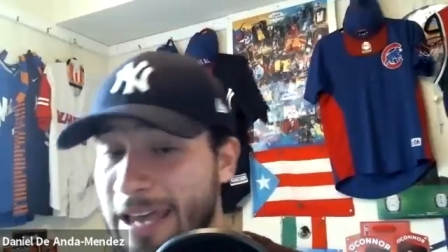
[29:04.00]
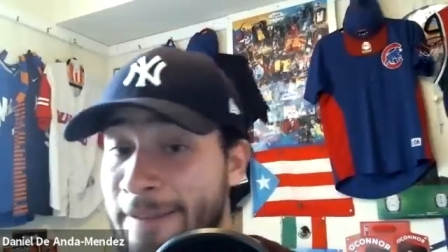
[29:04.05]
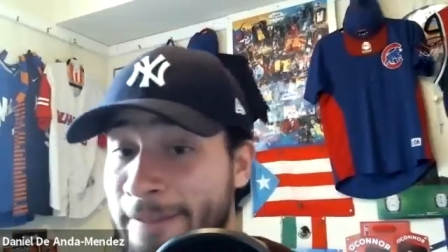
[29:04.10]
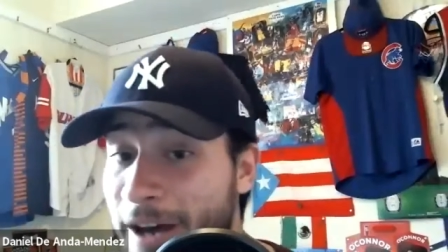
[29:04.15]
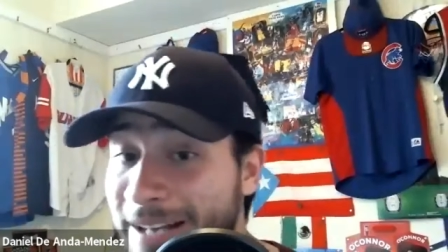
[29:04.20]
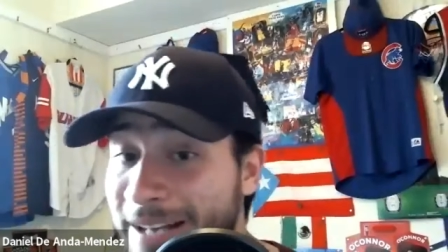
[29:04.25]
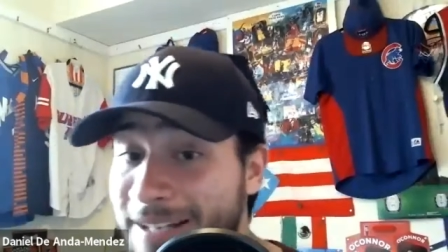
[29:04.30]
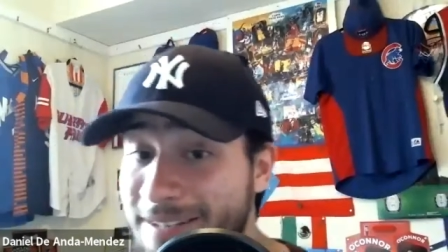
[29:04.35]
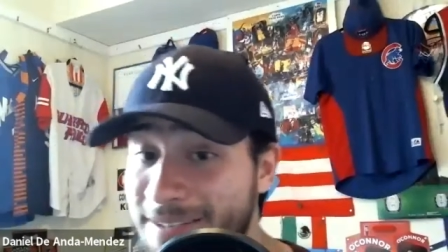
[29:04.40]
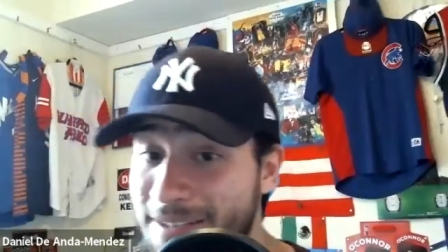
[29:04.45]
And
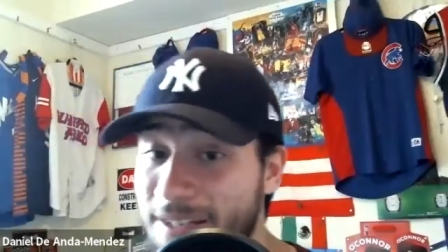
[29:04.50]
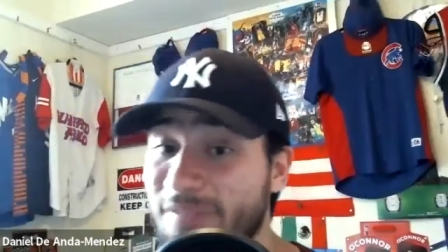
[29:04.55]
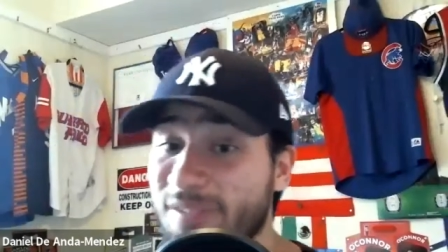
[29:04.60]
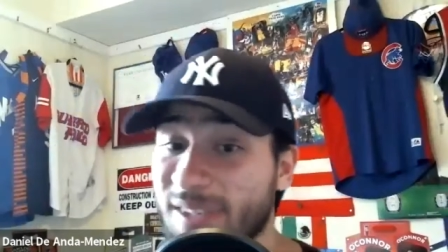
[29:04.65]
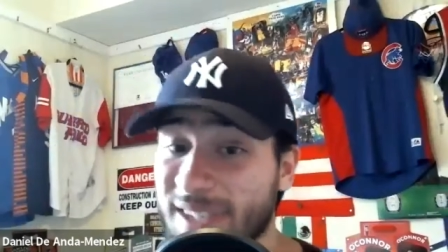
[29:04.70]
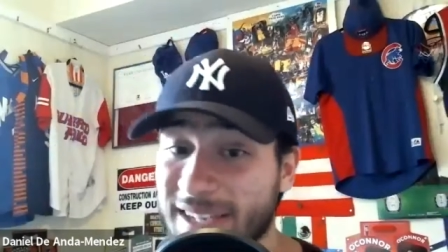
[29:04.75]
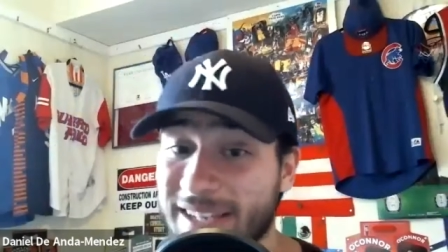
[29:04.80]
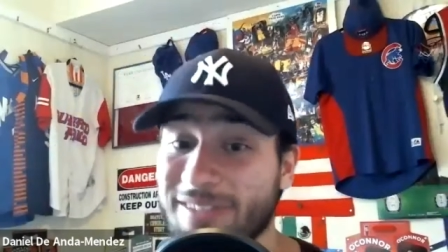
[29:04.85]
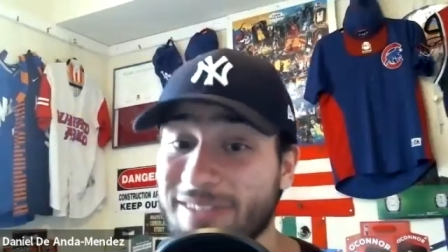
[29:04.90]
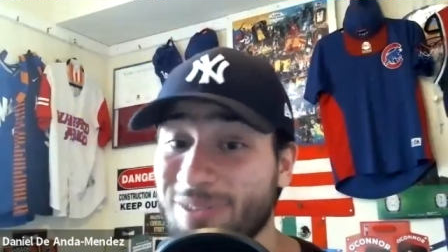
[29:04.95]
honestly,
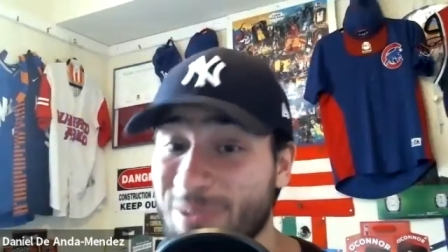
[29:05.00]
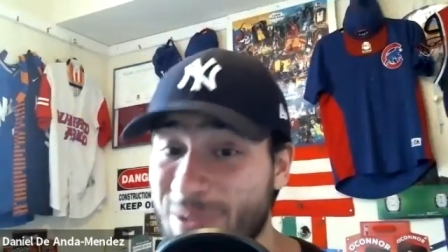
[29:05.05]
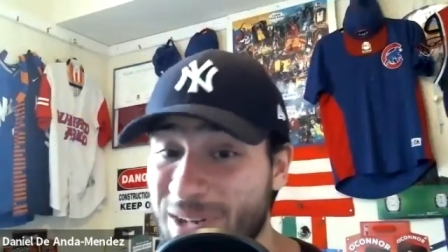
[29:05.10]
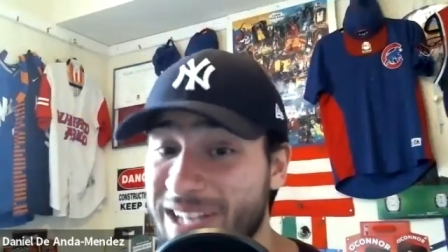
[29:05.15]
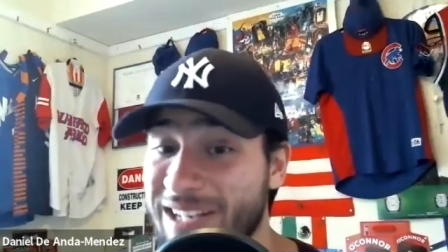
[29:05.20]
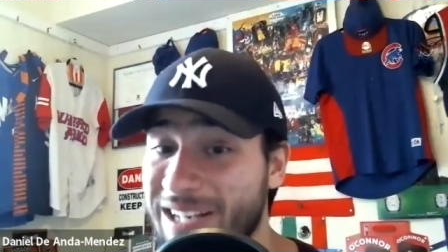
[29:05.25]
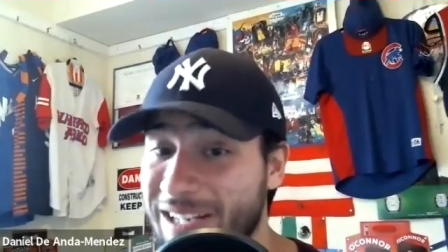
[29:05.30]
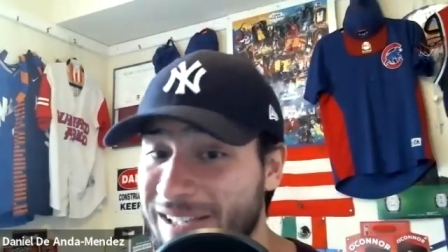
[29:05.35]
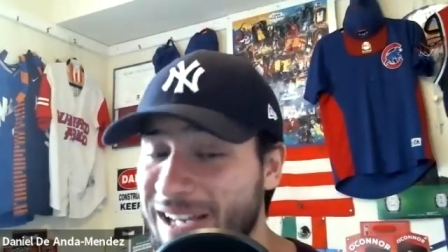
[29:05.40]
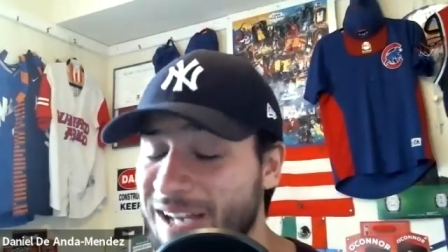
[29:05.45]
if you get
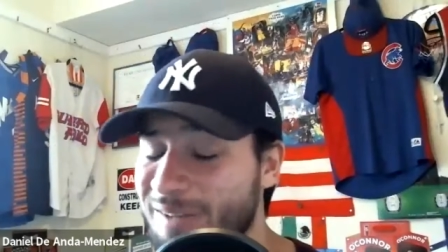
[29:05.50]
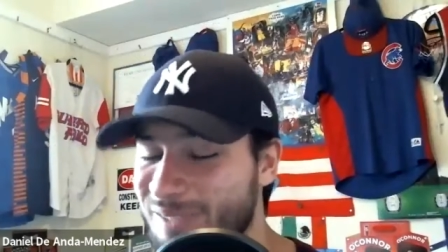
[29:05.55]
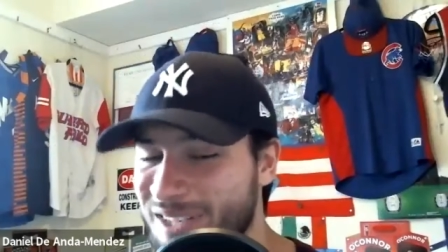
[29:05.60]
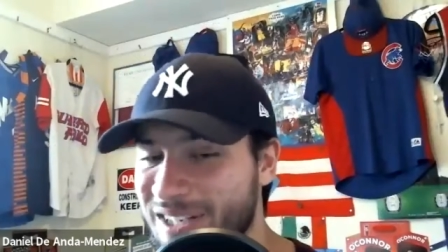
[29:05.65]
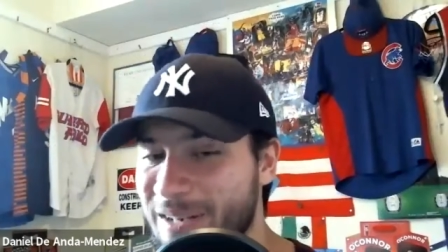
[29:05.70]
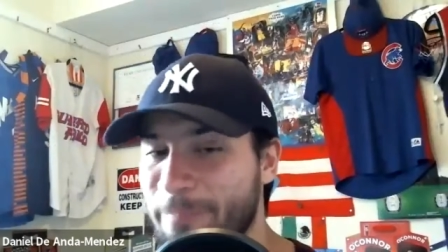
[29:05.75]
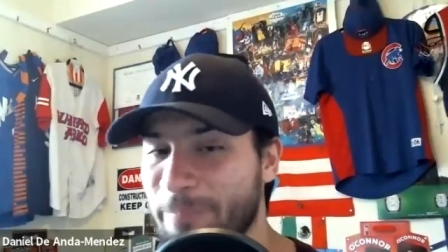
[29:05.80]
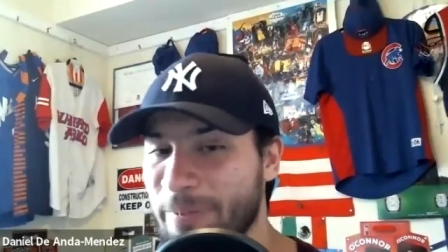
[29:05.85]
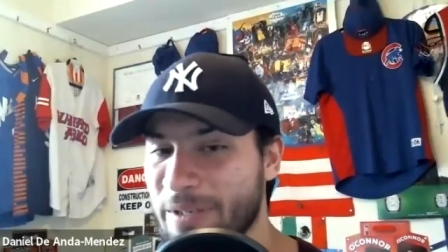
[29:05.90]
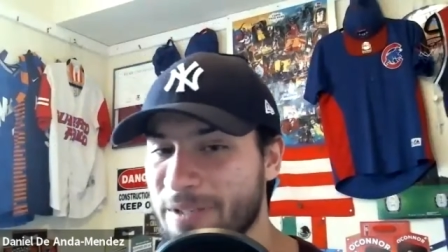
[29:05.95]
389
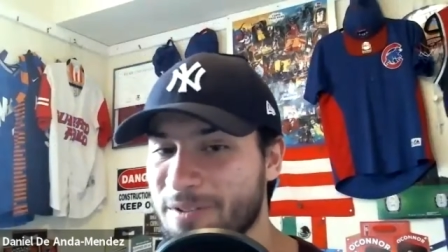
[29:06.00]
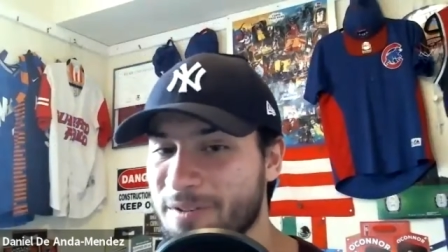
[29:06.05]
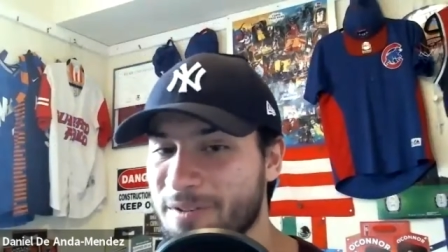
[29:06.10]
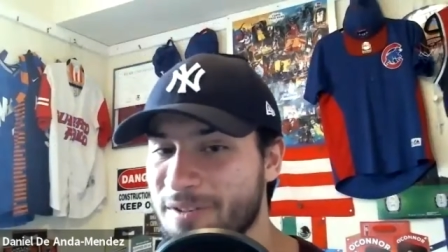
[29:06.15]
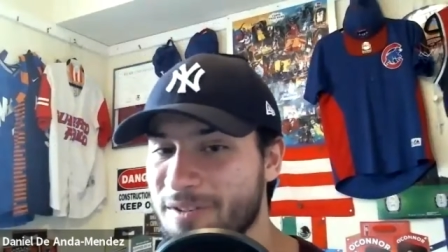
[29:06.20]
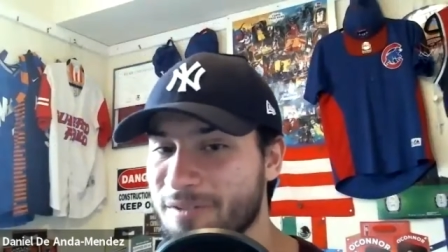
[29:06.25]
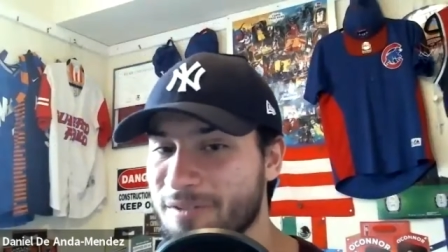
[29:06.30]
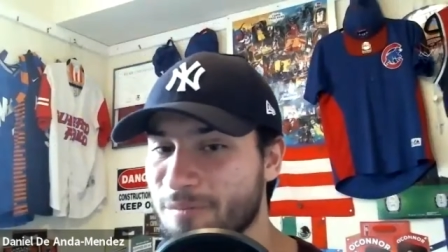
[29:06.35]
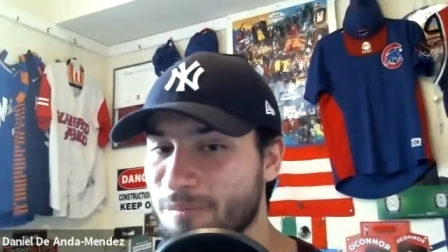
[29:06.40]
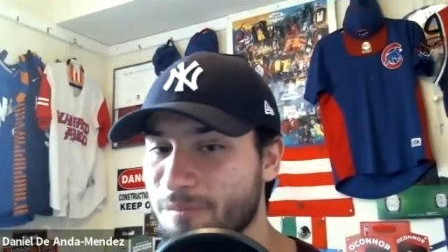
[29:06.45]
rated
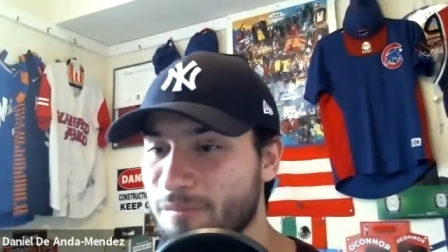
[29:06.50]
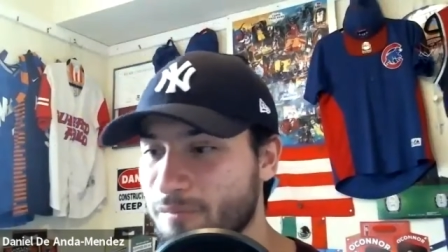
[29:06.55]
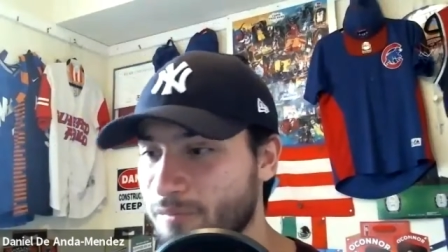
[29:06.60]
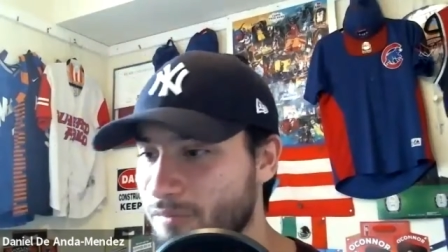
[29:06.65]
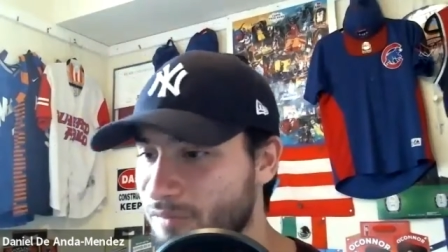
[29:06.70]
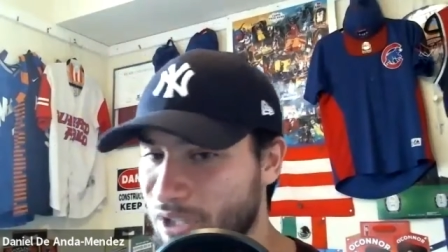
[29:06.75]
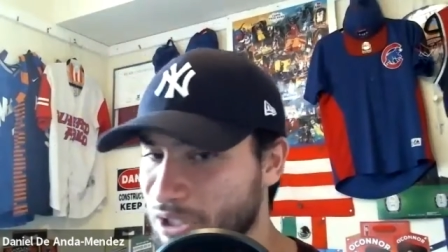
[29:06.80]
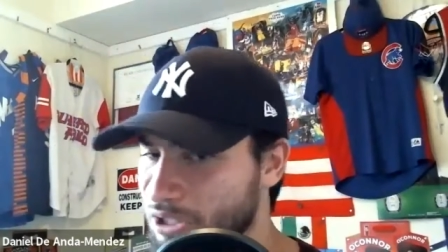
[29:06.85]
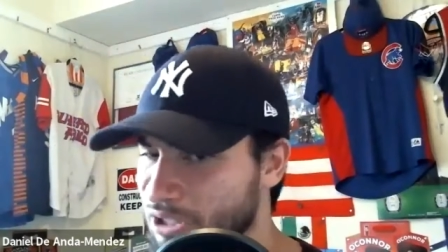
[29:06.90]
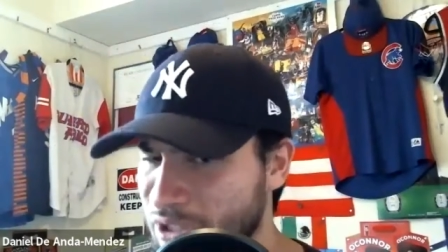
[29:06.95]
pitchers,
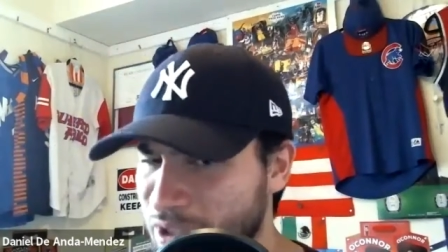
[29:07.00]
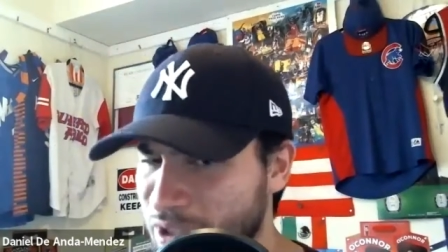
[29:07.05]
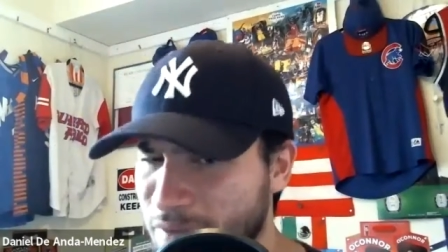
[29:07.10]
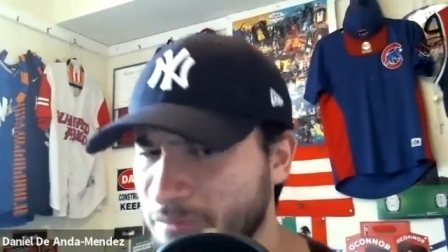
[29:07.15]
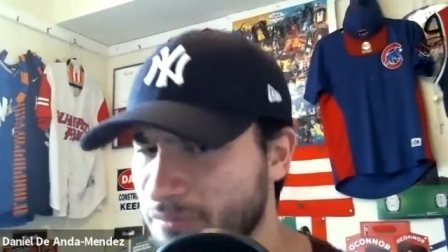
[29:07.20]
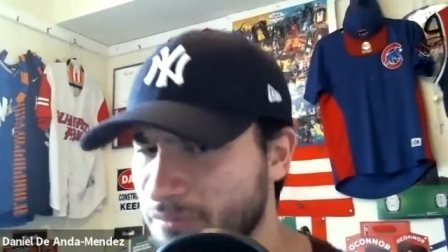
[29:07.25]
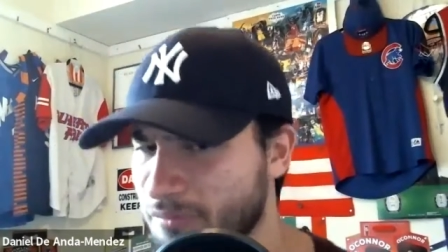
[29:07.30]
you're good.